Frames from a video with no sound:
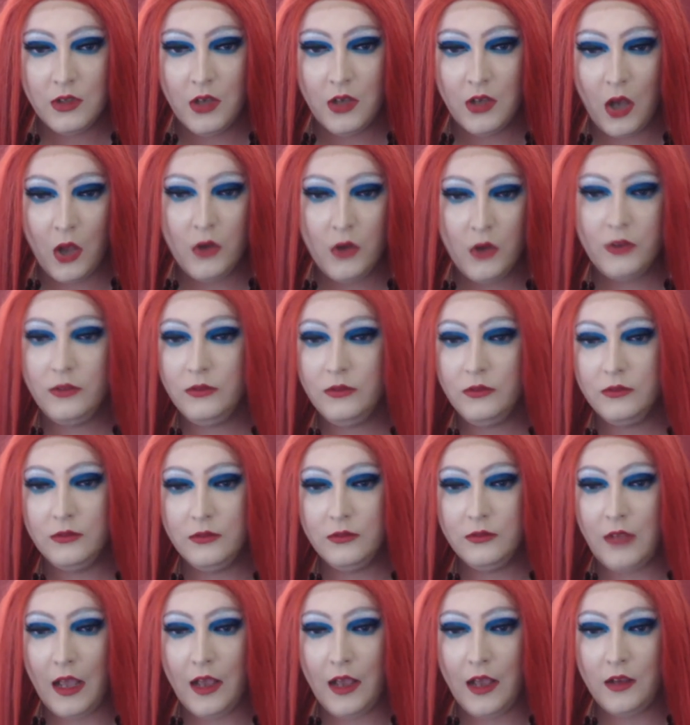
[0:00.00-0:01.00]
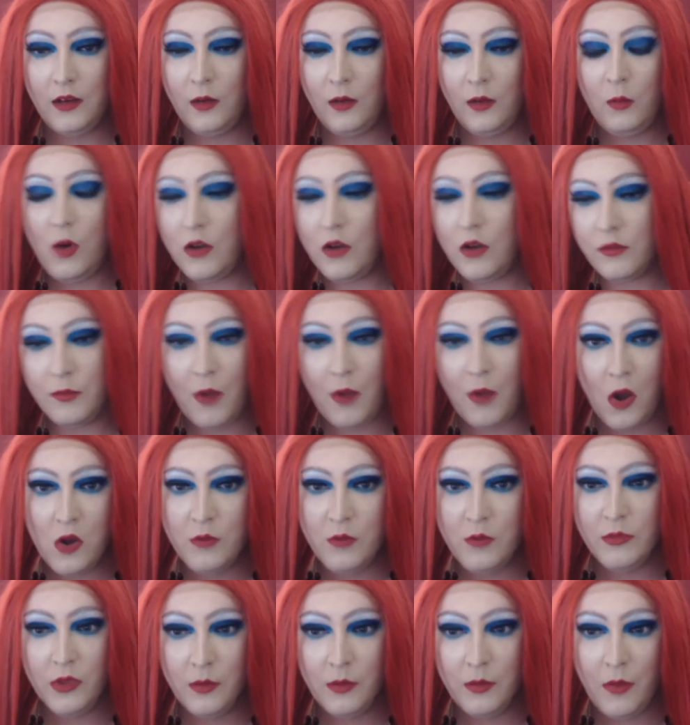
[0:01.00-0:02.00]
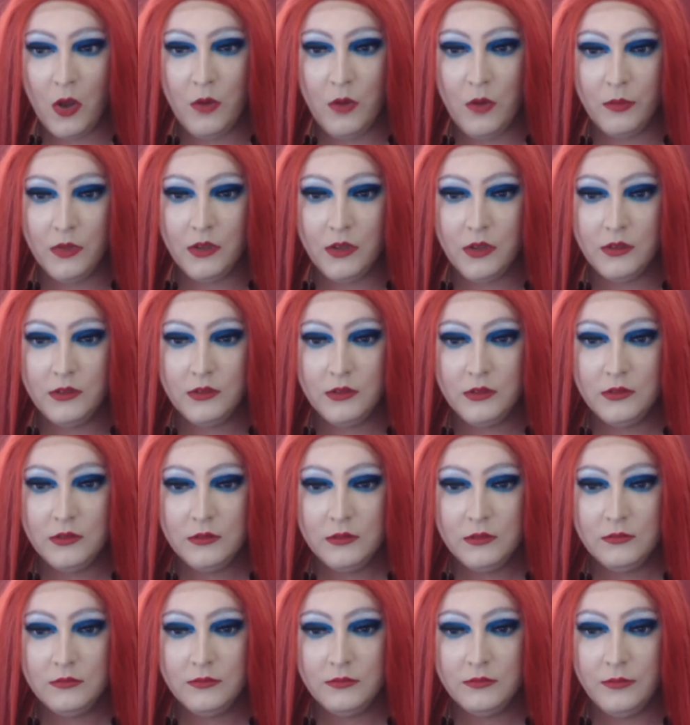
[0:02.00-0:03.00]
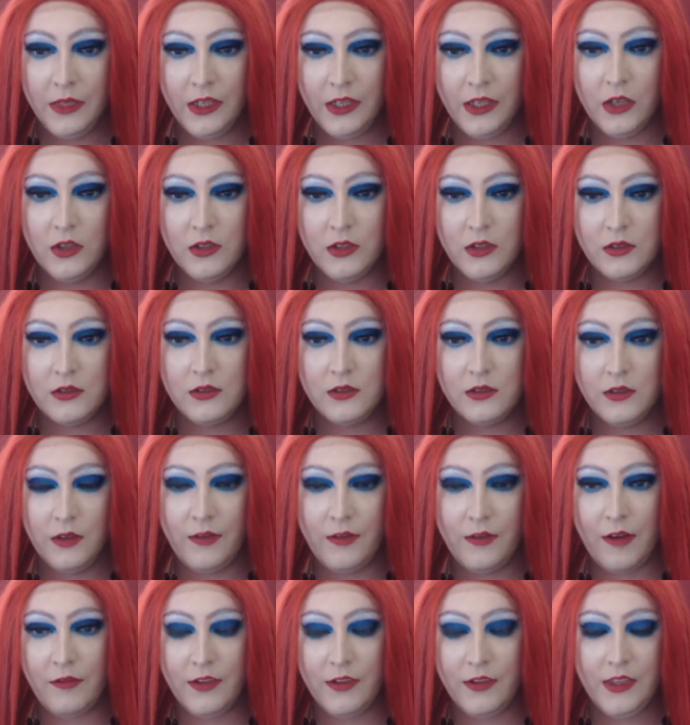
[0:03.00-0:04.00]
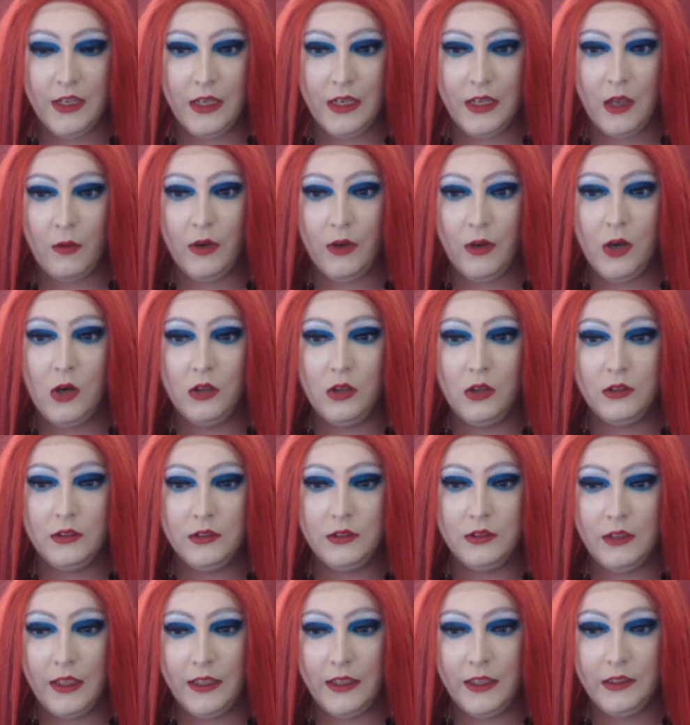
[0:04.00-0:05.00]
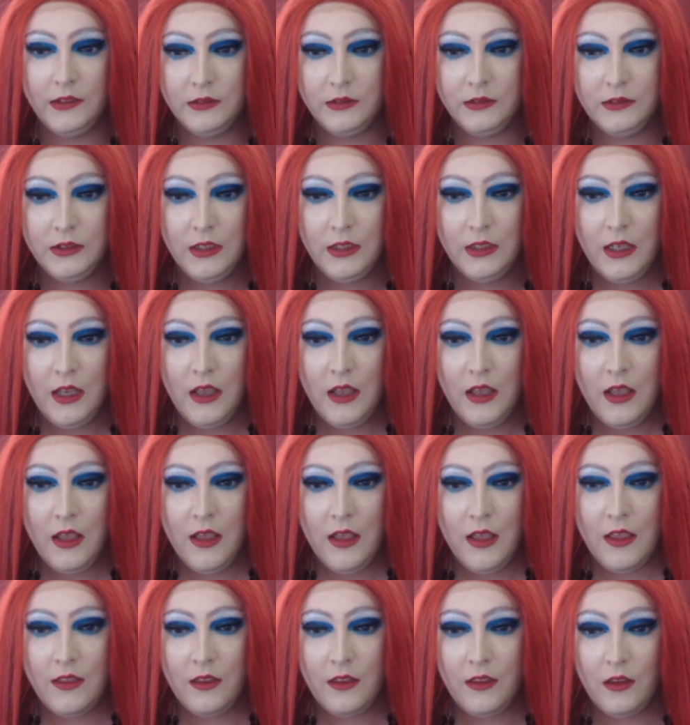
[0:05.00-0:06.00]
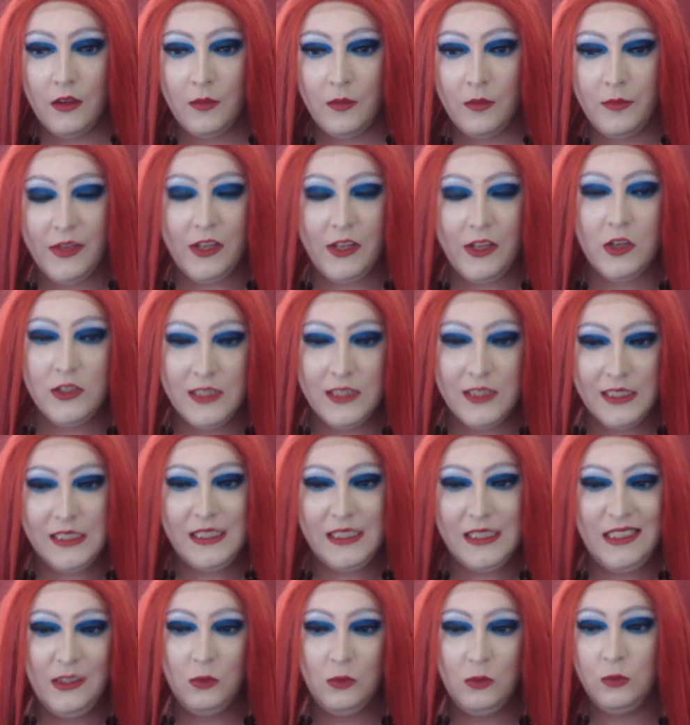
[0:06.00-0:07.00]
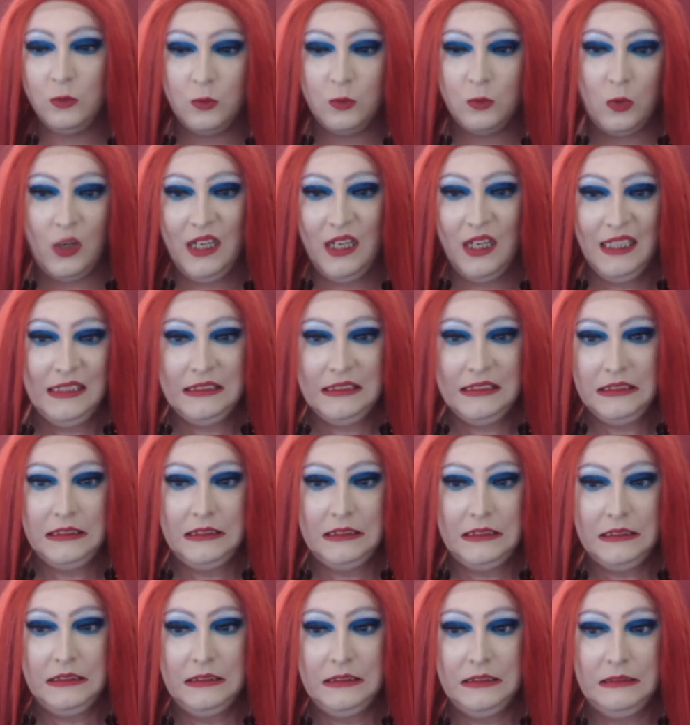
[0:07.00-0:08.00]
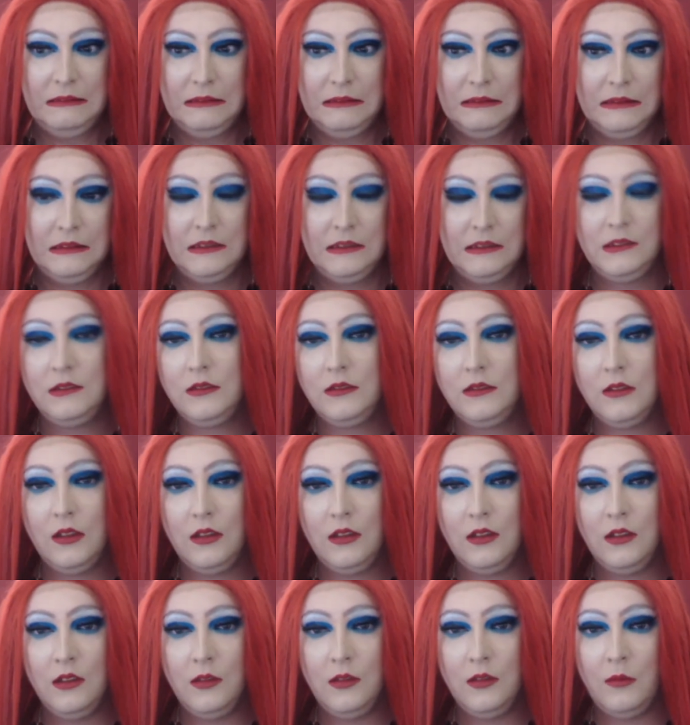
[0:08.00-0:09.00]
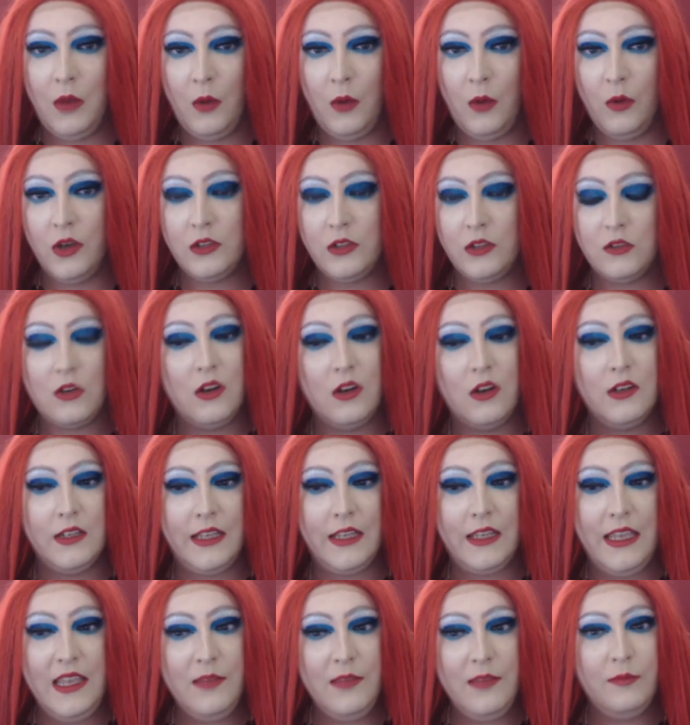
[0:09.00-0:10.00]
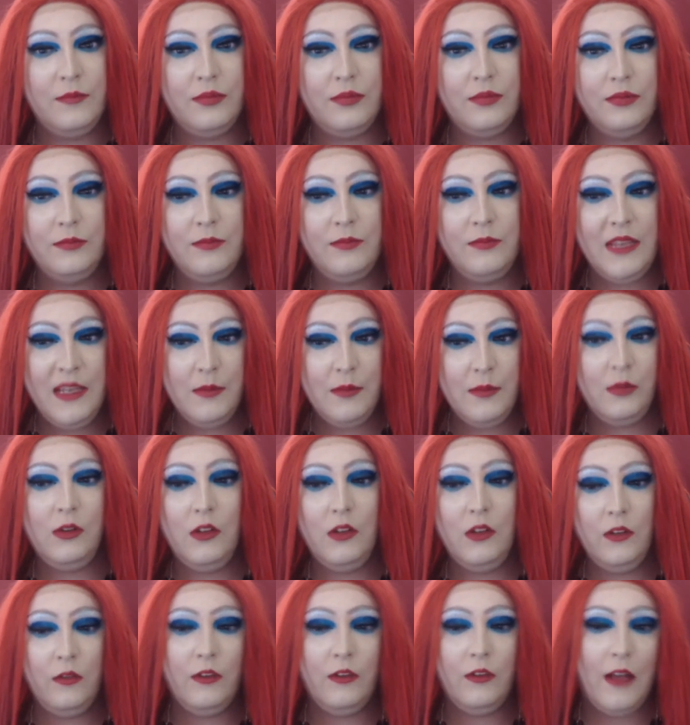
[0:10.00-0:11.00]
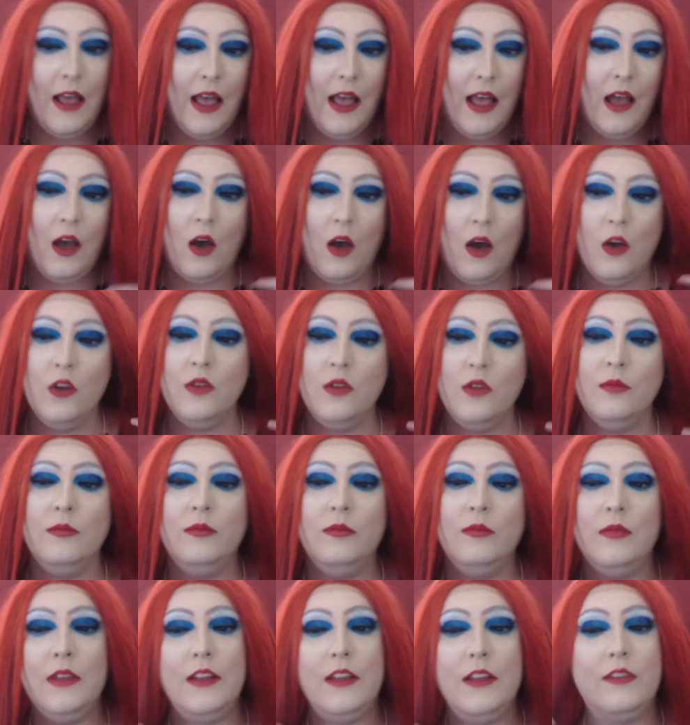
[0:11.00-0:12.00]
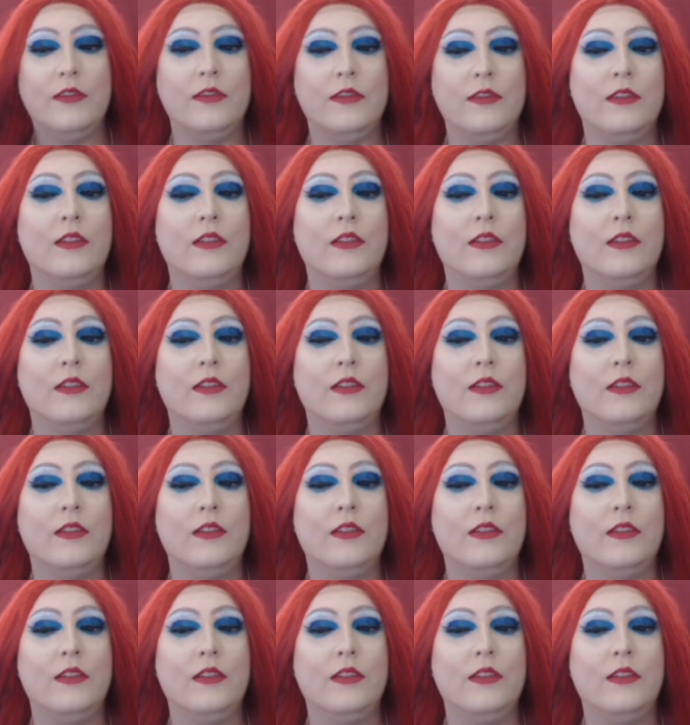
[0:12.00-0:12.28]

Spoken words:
I work from home at the moment because of everything going on, and because it's still quite my work's trying to keep people at home, if